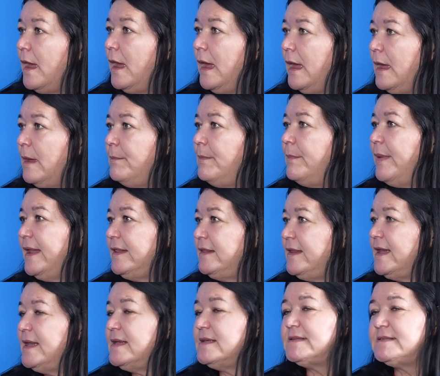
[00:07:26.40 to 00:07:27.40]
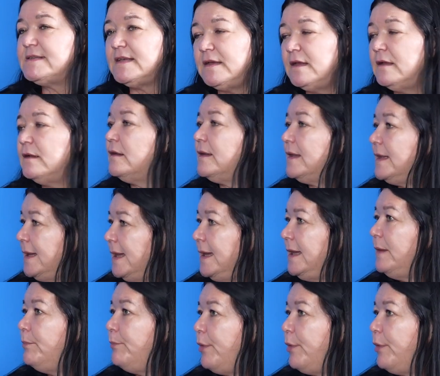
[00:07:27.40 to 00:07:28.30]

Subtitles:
But there's clearly